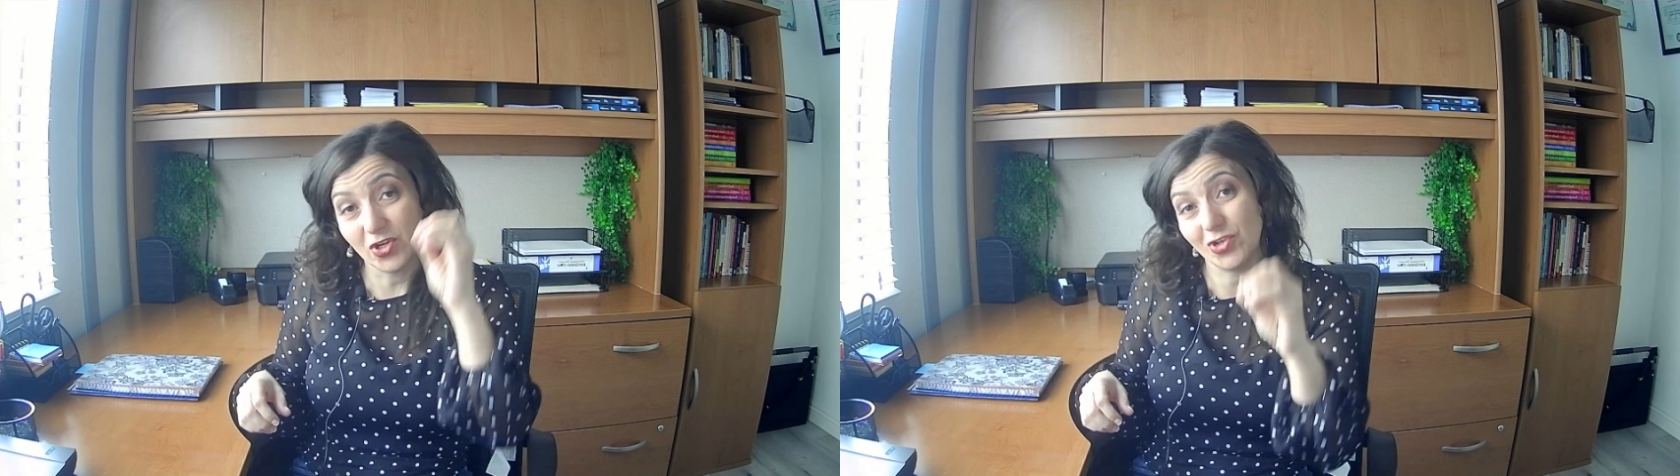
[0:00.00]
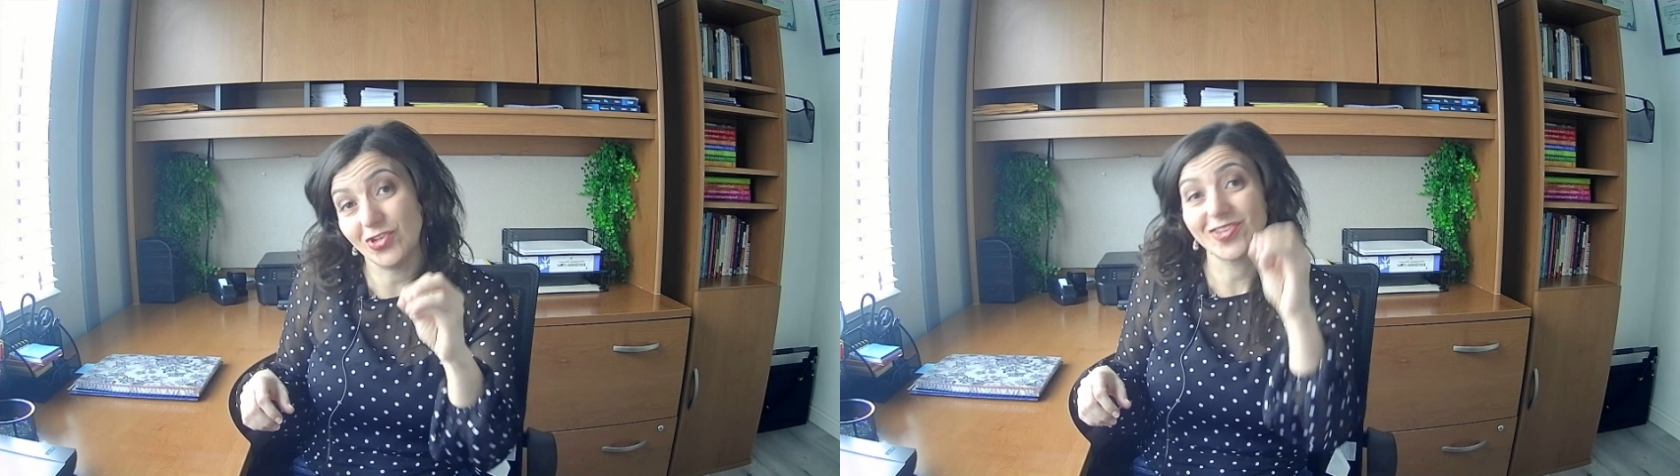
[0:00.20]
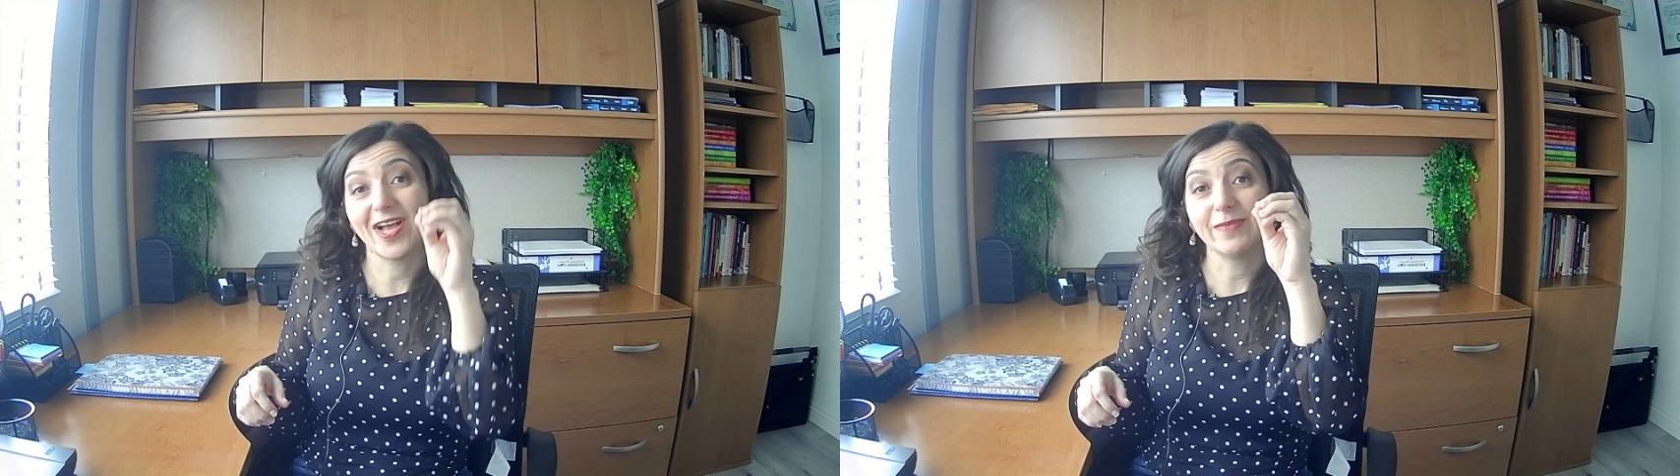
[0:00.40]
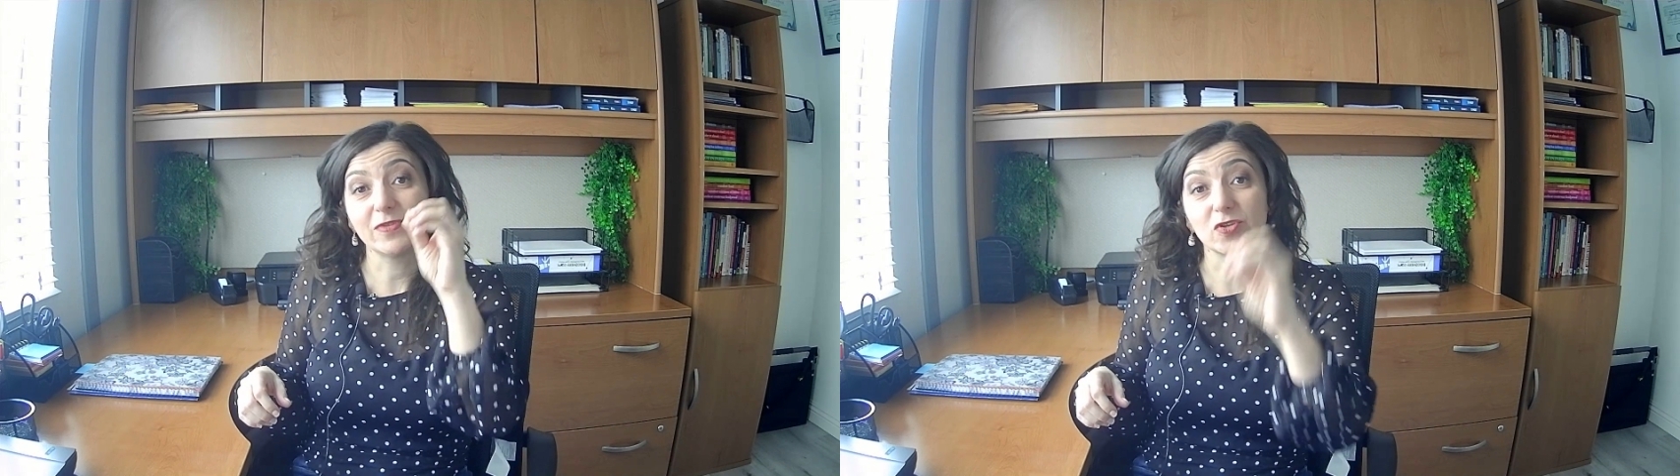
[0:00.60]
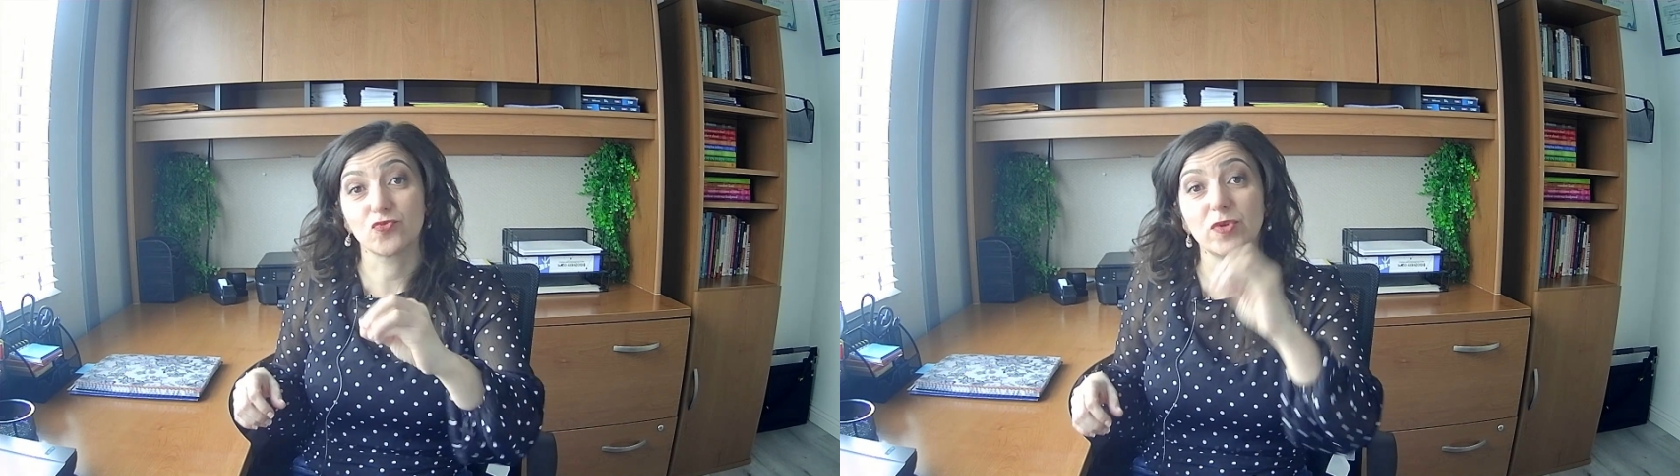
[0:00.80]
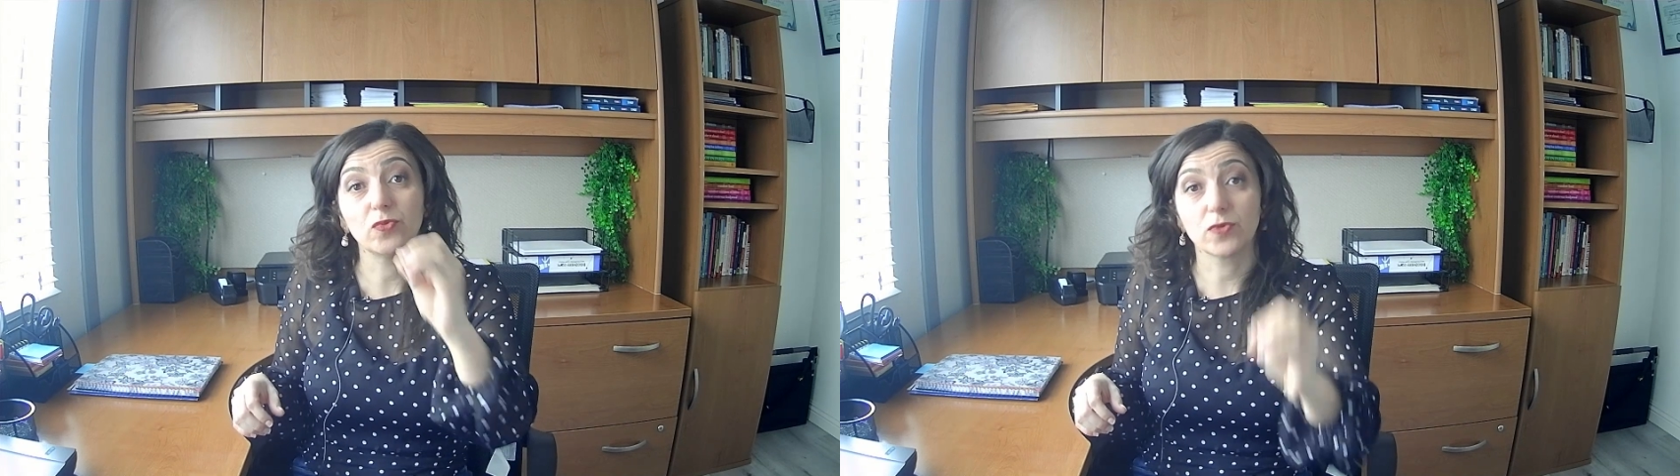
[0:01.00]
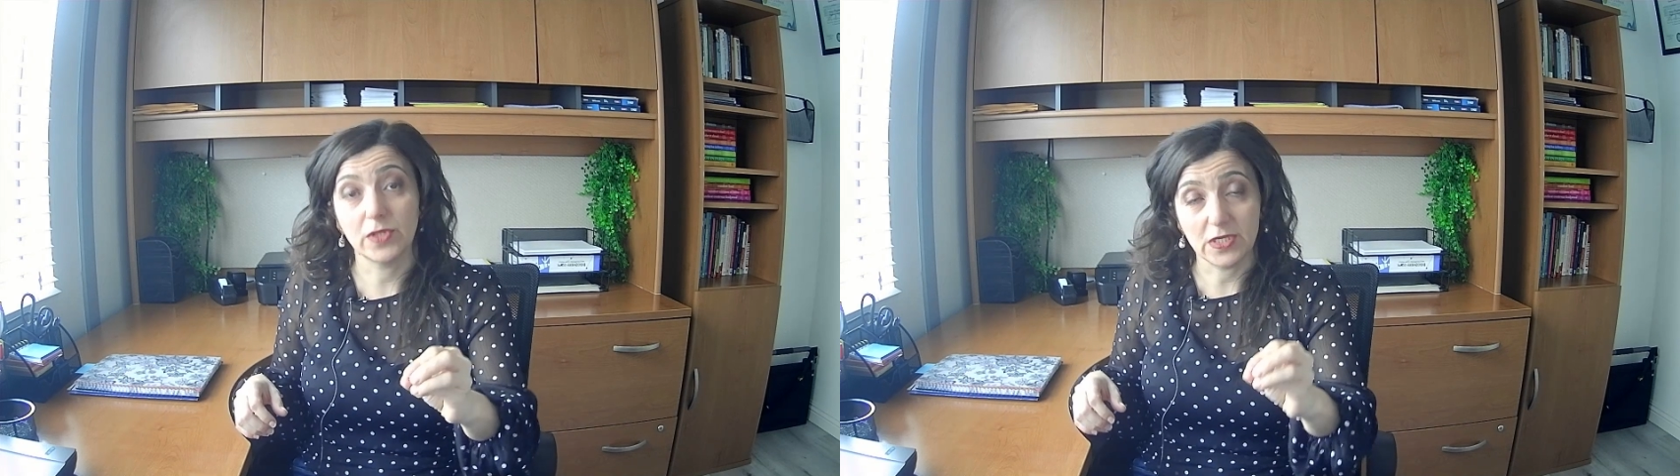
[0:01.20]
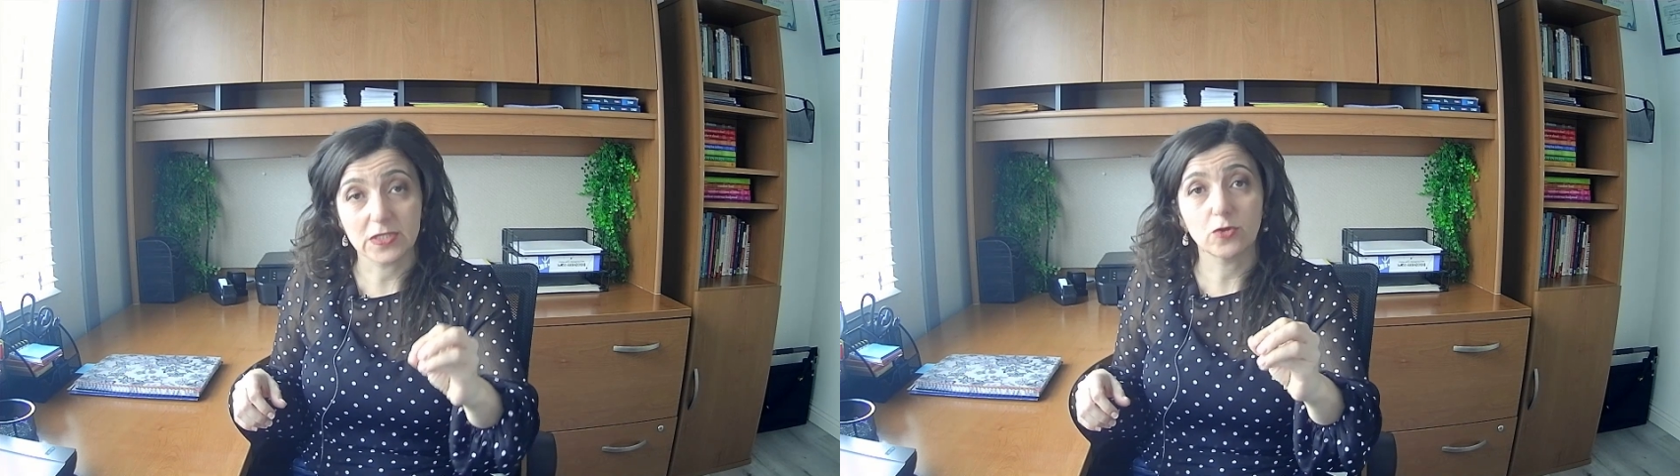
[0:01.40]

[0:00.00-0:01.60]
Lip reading: good time to re-release.